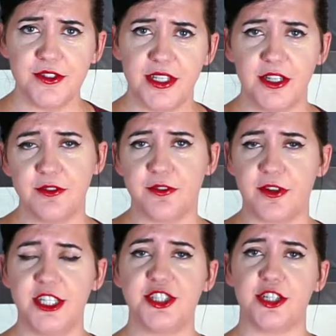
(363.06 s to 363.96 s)
using
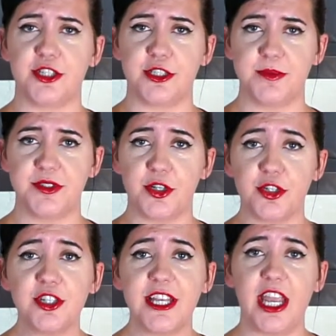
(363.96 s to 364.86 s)
fresh herbs
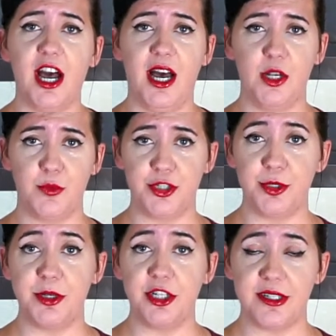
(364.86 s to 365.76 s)
early on when you're
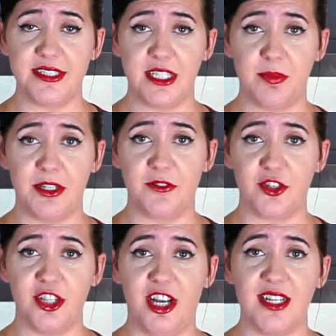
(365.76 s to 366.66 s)
going to be cooking something
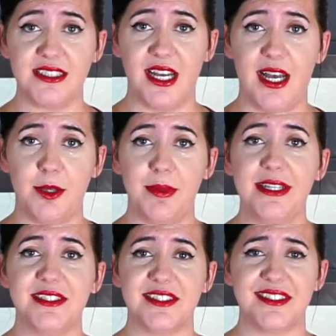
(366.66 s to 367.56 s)
for a long time
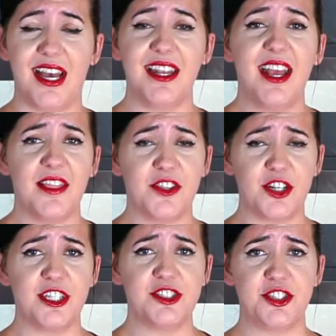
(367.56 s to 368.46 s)
is that
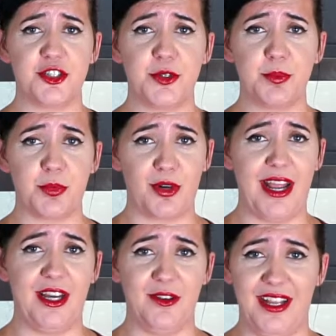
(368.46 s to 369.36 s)
they're going to turn
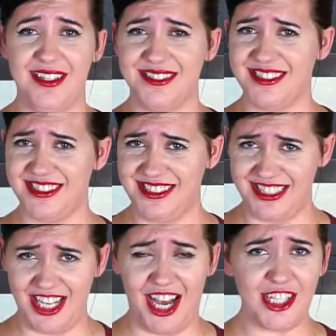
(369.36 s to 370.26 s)
brown and
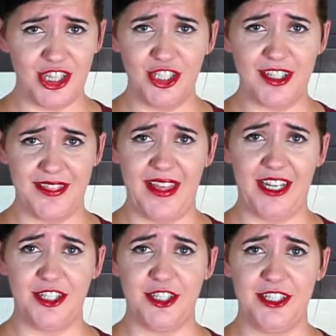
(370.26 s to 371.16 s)
not look
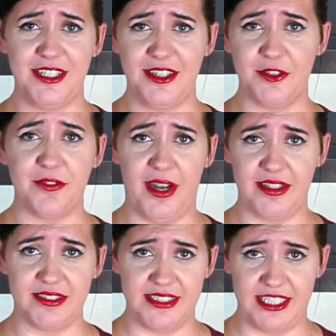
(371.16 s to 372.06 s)
that good in the
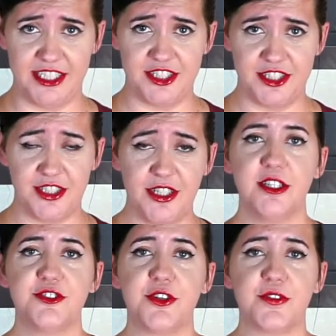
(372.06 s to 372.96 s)
final dish.
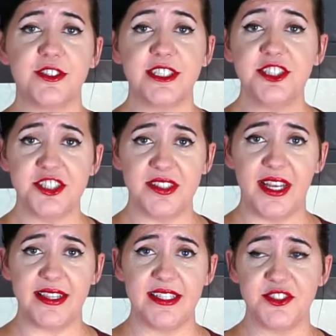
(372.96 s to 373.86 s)
So for dishes
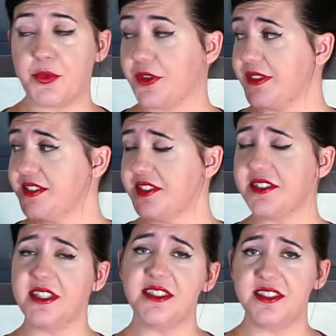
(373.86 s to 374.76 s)
like this, where this
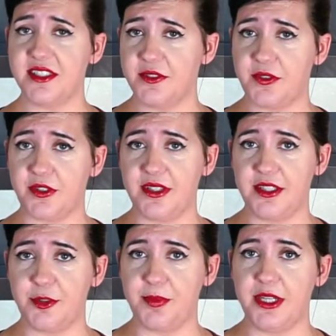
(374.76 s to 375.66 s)
is going to sit for a
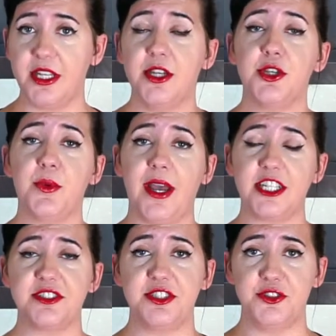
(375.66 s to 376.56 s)
little bit, you
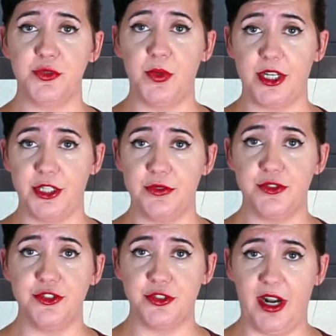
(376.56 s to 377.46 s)
actually do want to
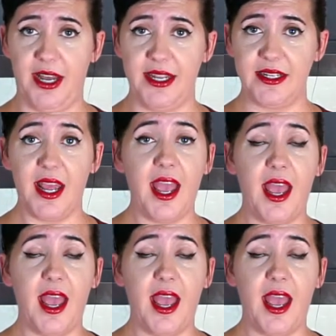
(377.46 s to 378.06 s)
use dried.